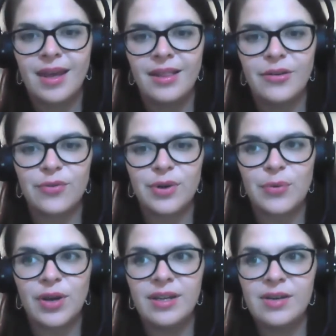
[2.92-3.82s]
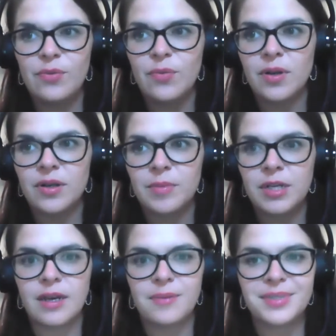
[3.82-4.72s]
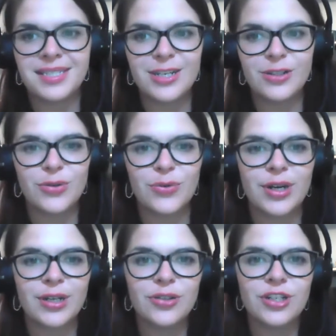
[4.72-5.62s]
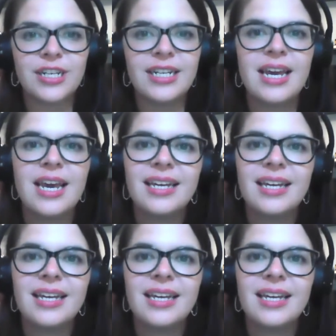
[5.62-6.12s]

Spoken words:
Hello everyone, welcome to MC200.